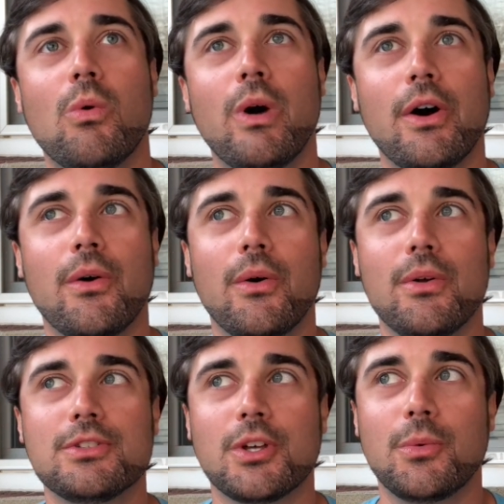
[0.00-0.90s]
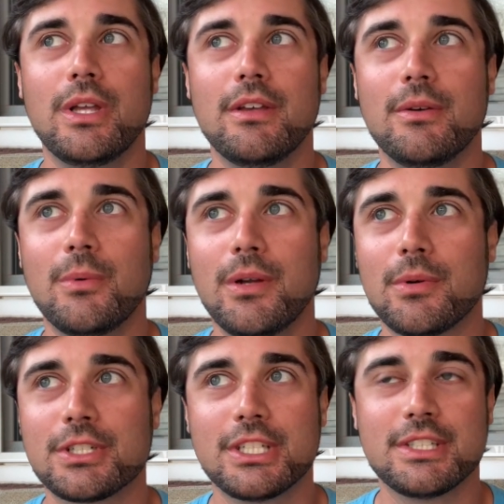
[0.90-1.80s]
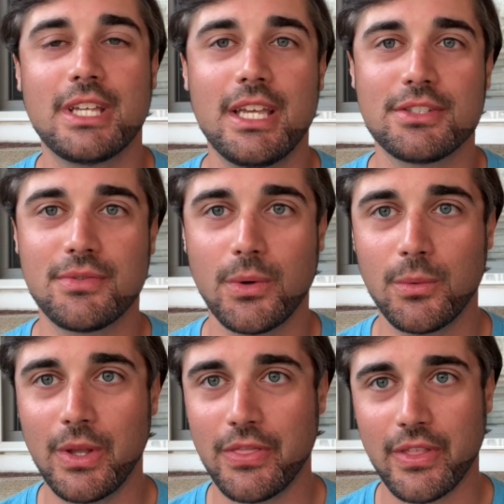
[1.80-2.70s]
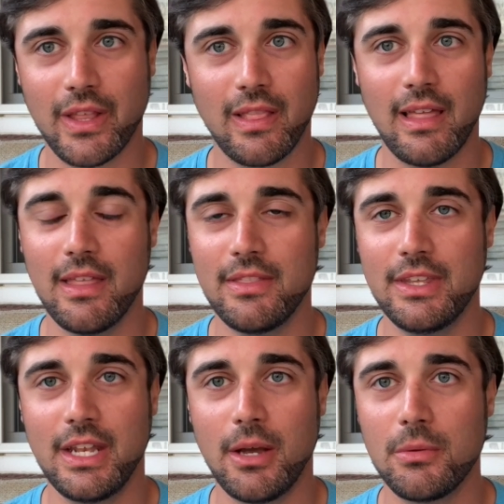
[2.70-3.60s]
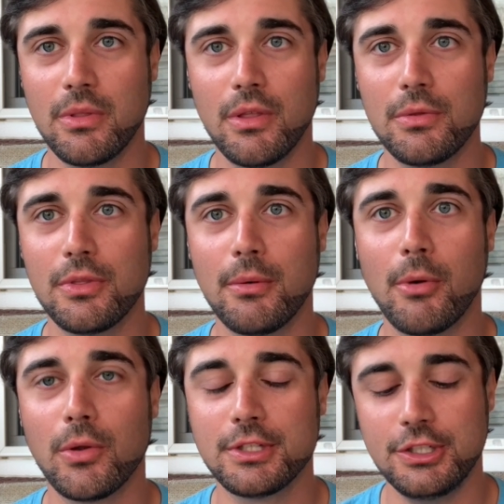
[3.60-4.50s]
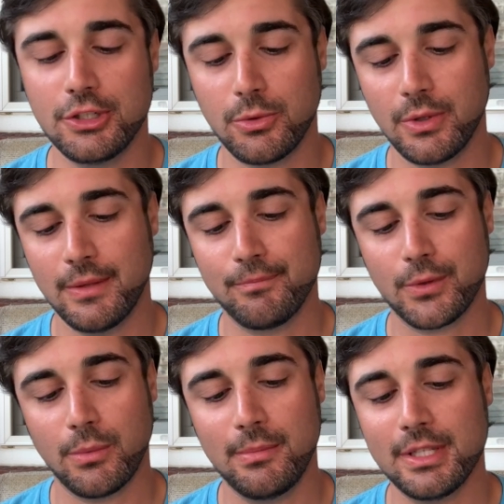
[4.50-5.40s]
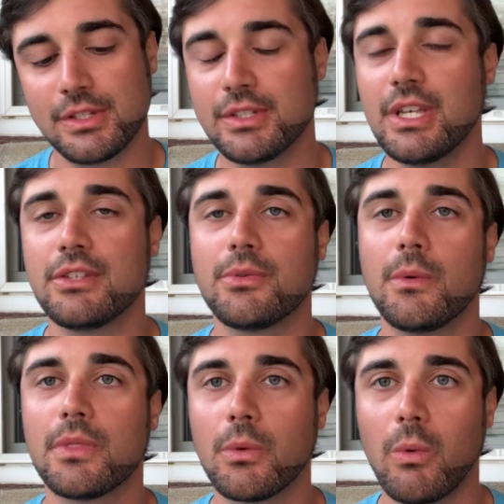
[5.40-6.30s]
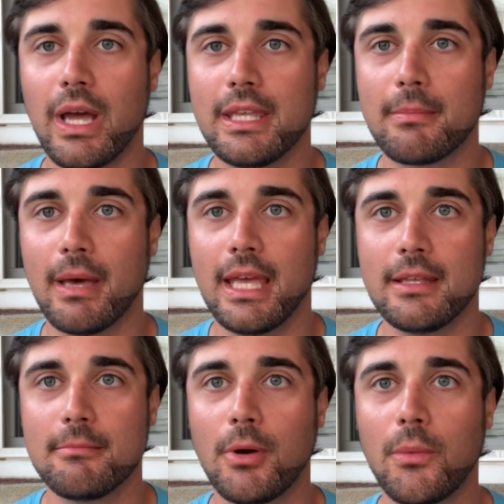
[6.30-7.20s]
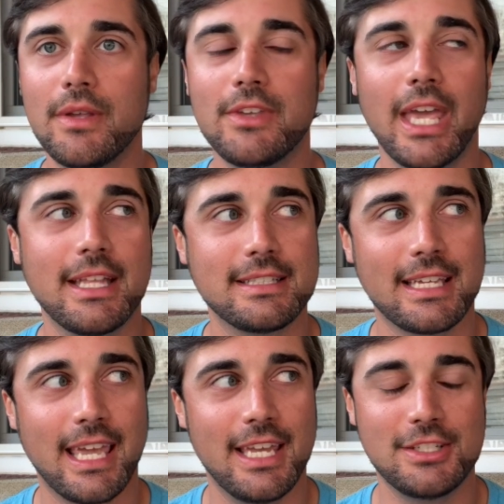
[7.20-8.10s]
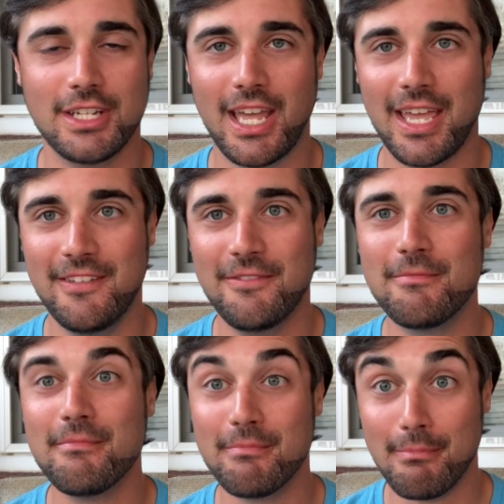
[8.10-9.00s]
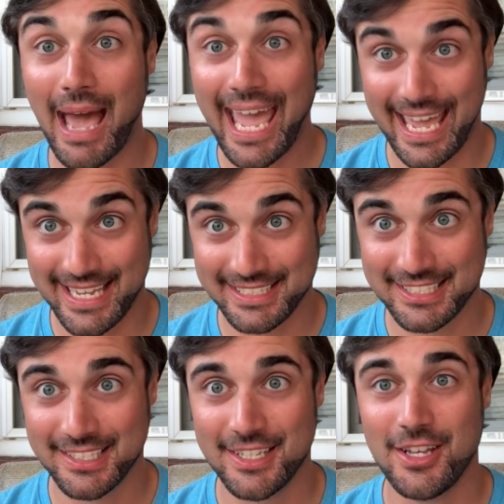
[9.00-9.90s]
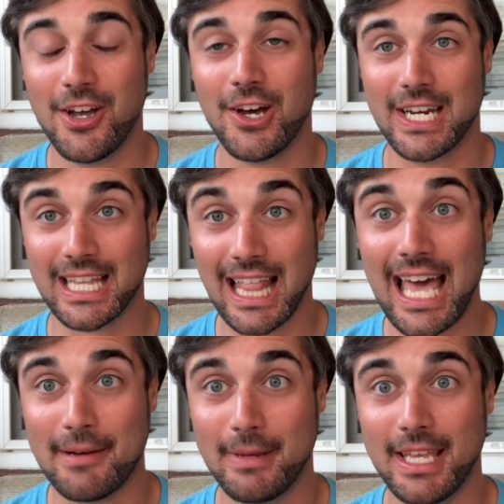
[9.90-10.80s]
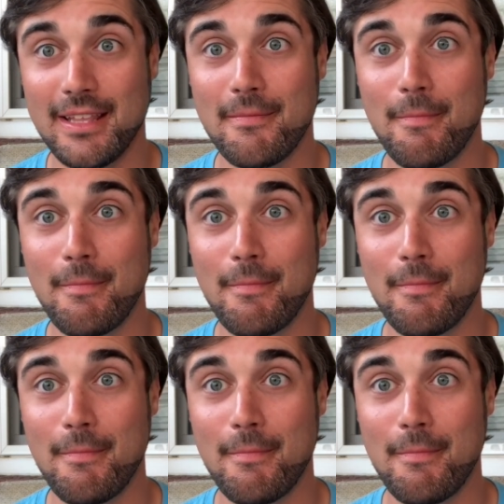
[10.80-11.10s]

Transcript: Well, so we were successful with the multi-joint. We've been successful with the wake bait, but we've yet to catch a bass on a glide bait.